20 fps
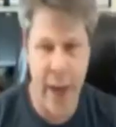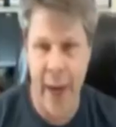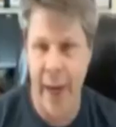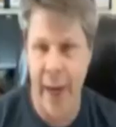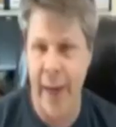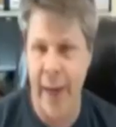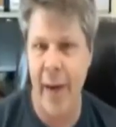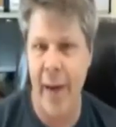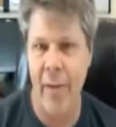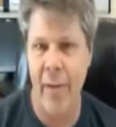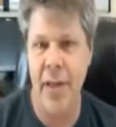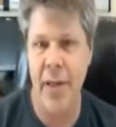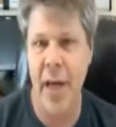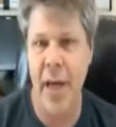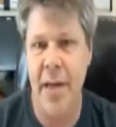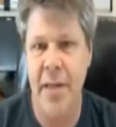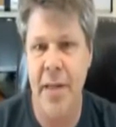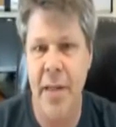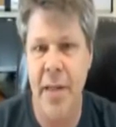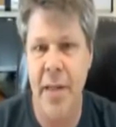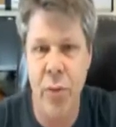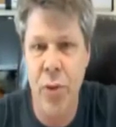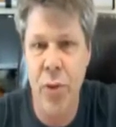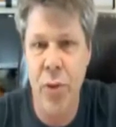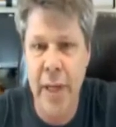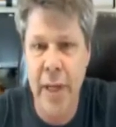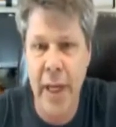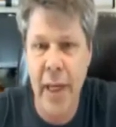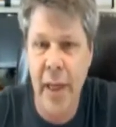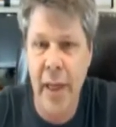paid advertising
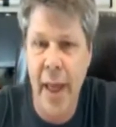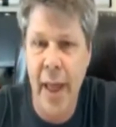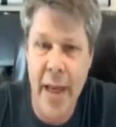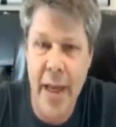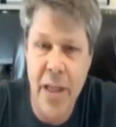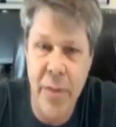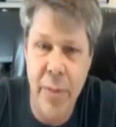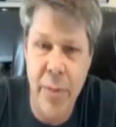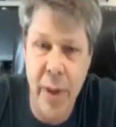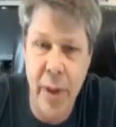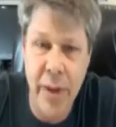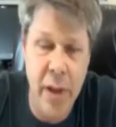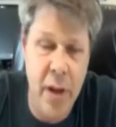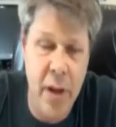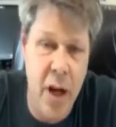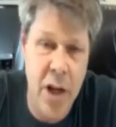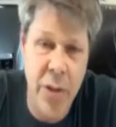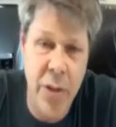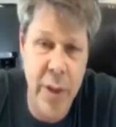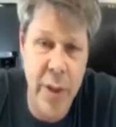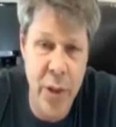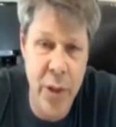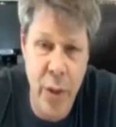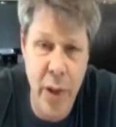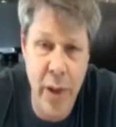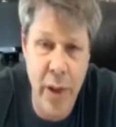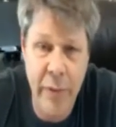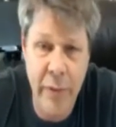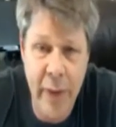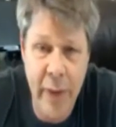routine last month that cost me
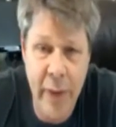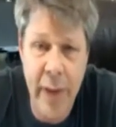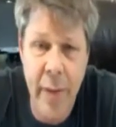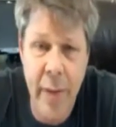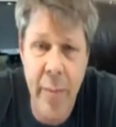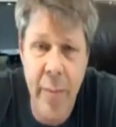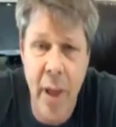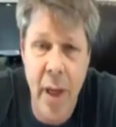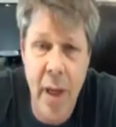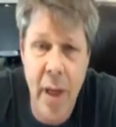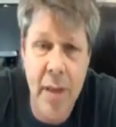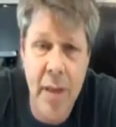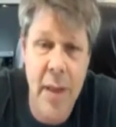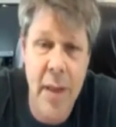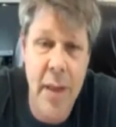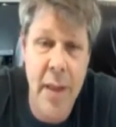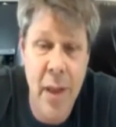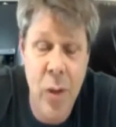250 bucks.